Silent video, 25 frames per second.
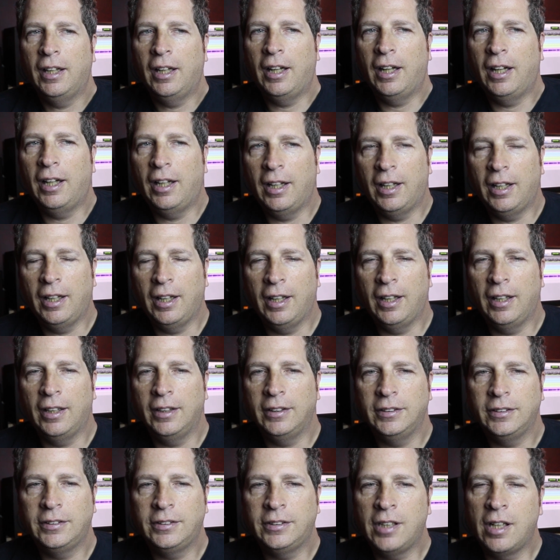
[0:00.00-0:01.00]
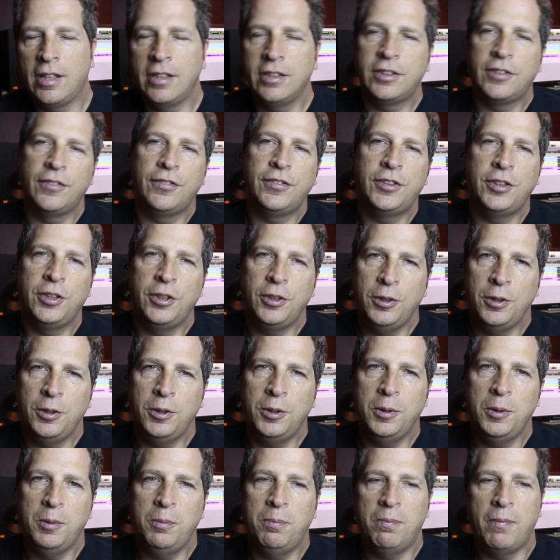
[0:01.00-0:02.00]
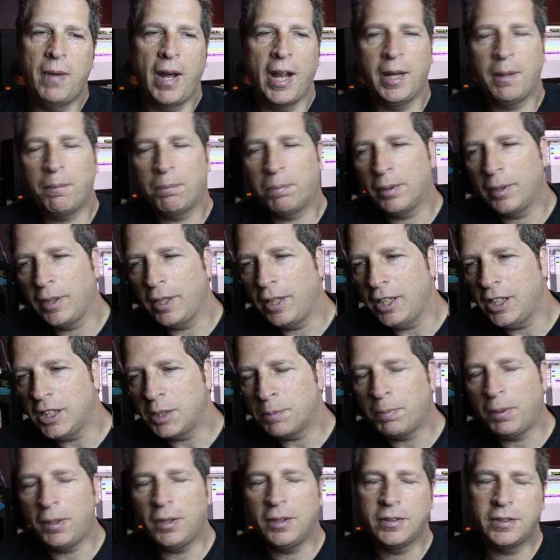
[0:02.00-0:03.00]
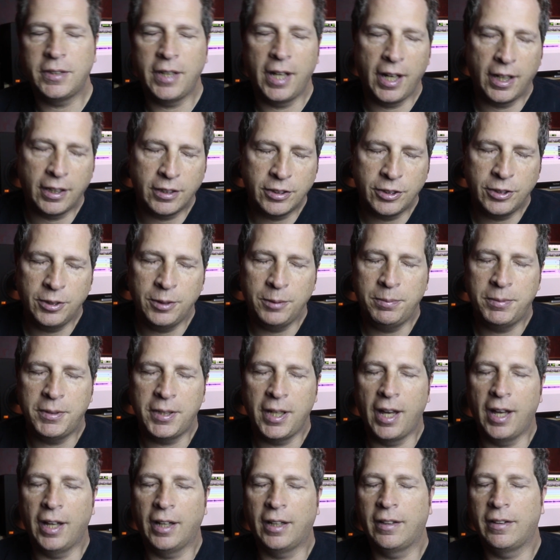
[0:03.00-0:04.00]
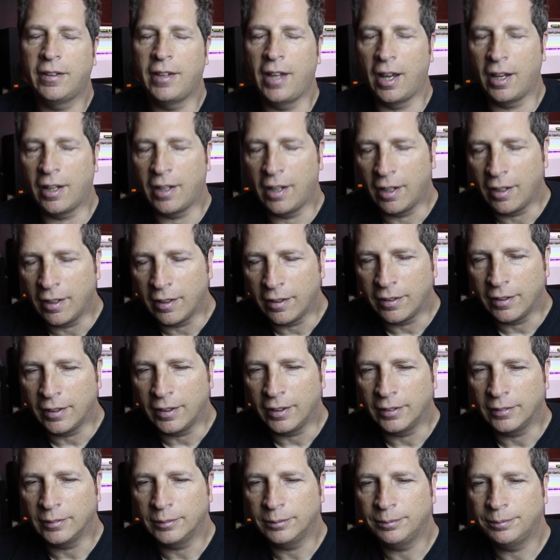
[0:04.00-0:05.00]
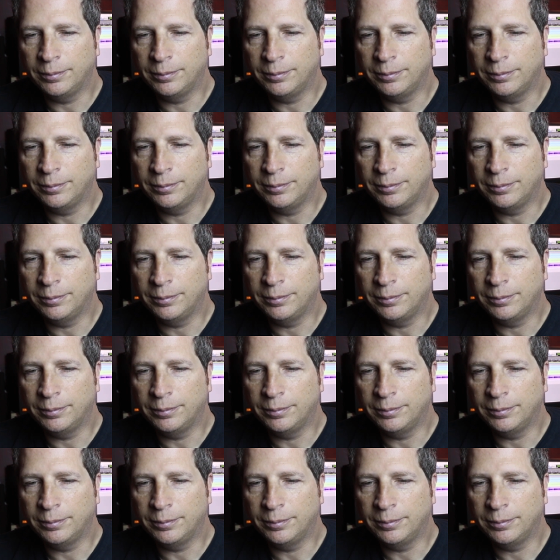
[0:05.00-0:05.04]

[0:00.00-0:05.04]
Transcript: and tons of tube, mic pre's, Pultec, TubeTech, that kind of thing.